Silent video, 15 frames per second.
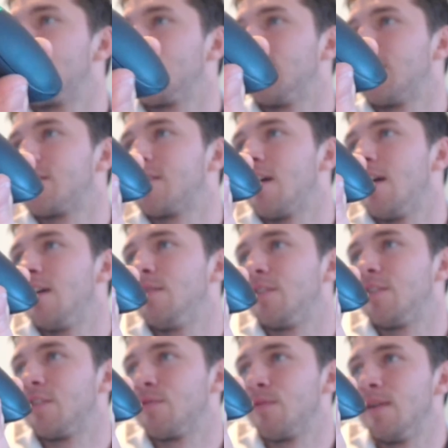on the side,
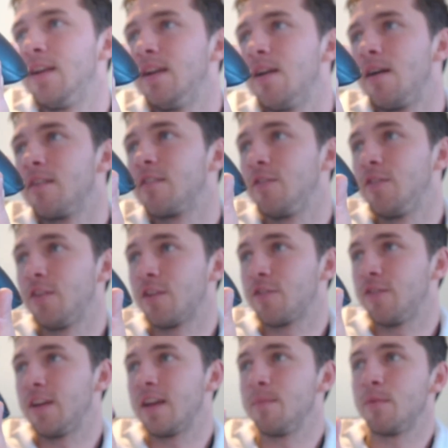which is really nice if you're just
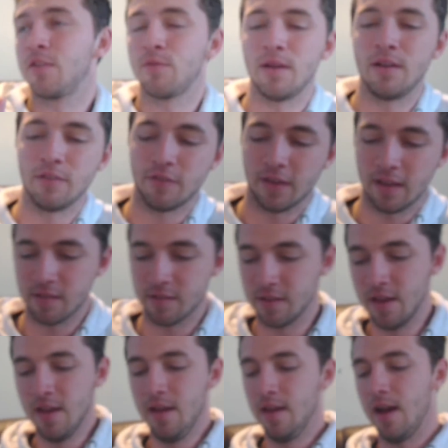flicking between things,
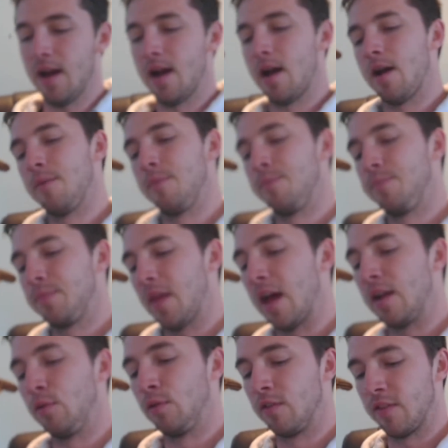and
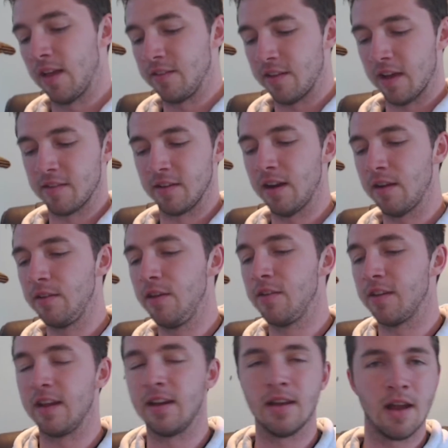all of that jazz. I don't use
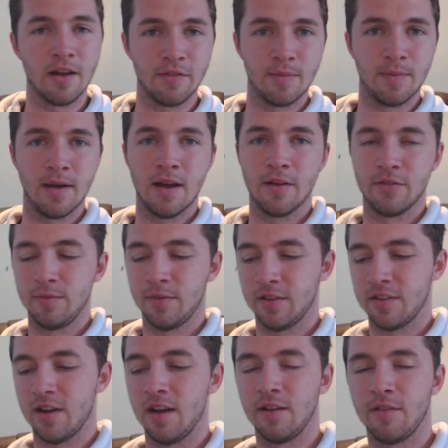it enough, apart from
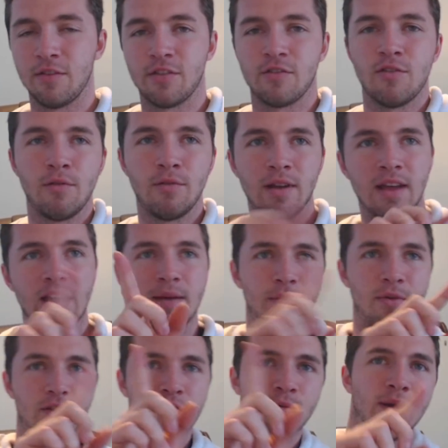just kind of scrolling in
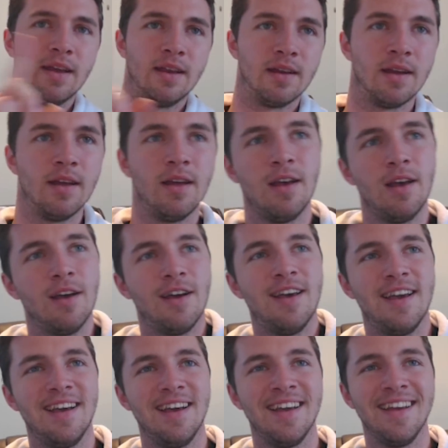between
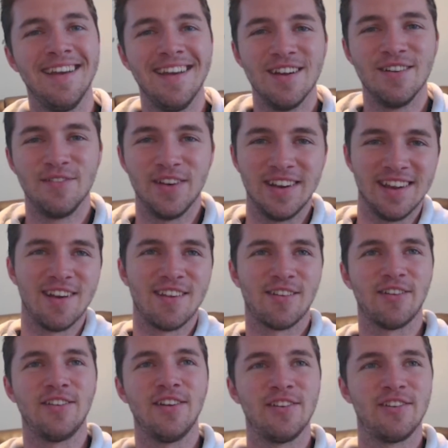videos
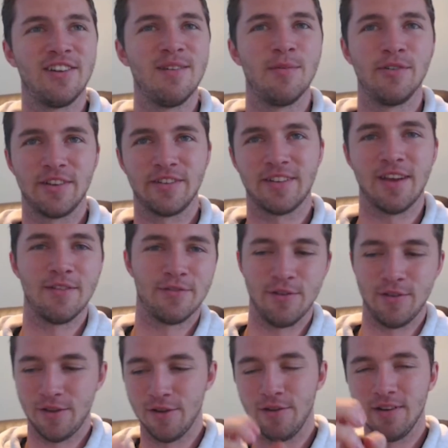on YouTube or just going
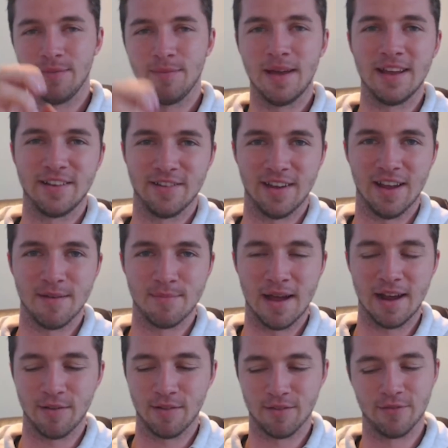through Google and make sure I go
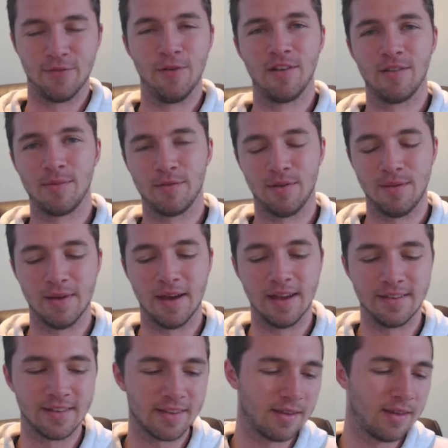backwards and forwards between
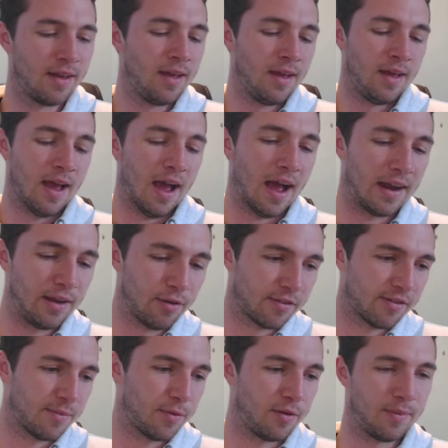pages. And he
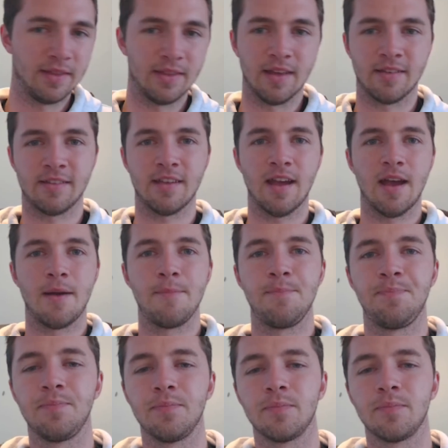also bought me this, I